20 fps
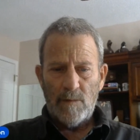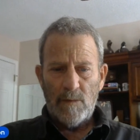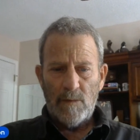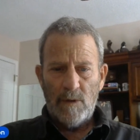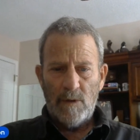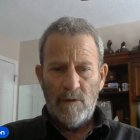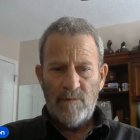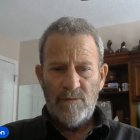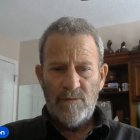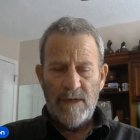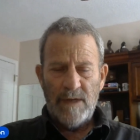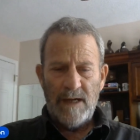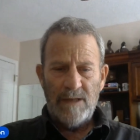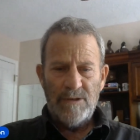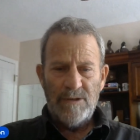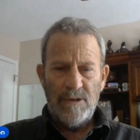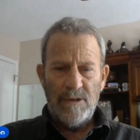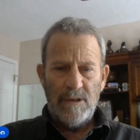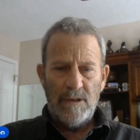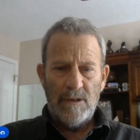of
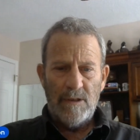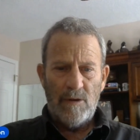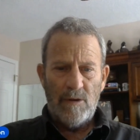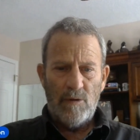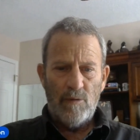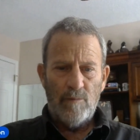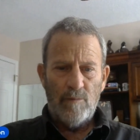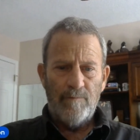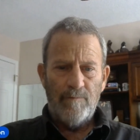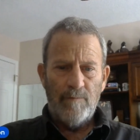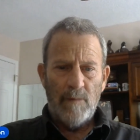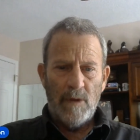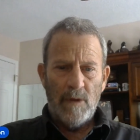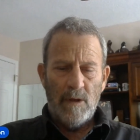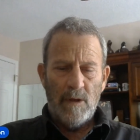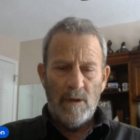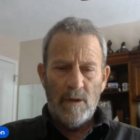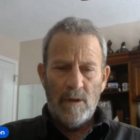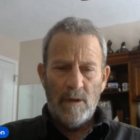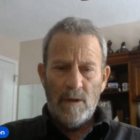tragedy and hope.
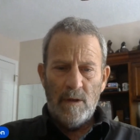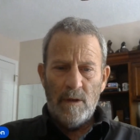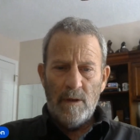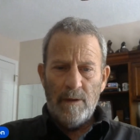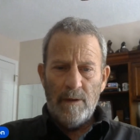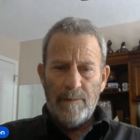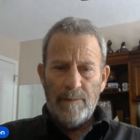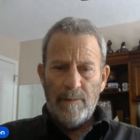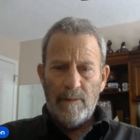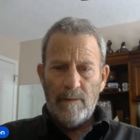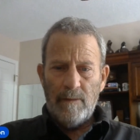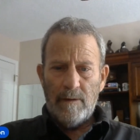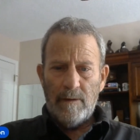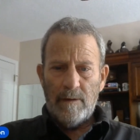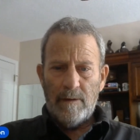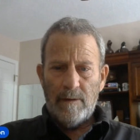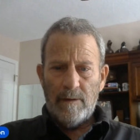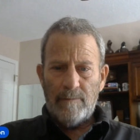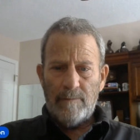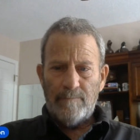
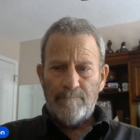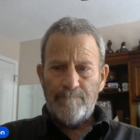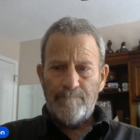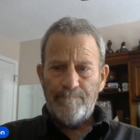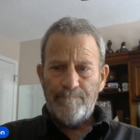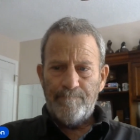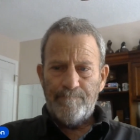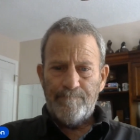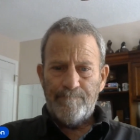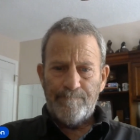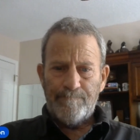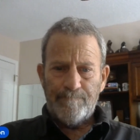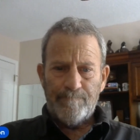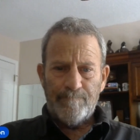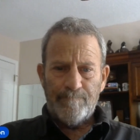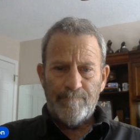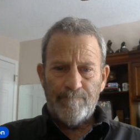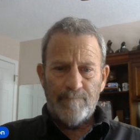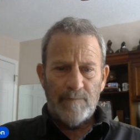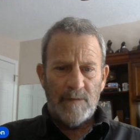Um,
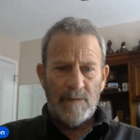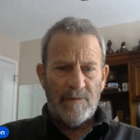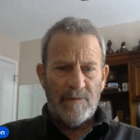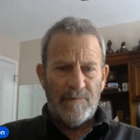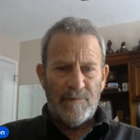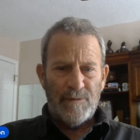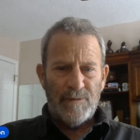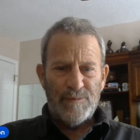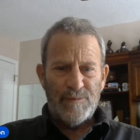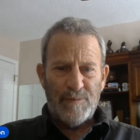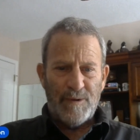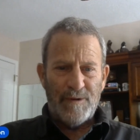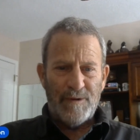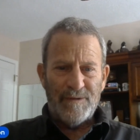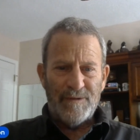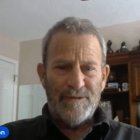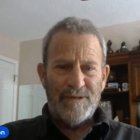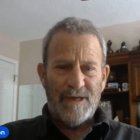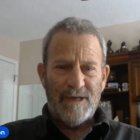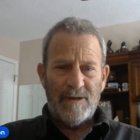the first part of the
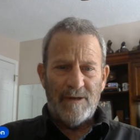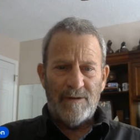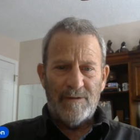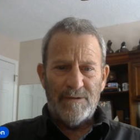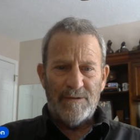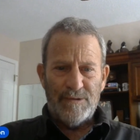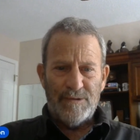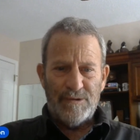title is the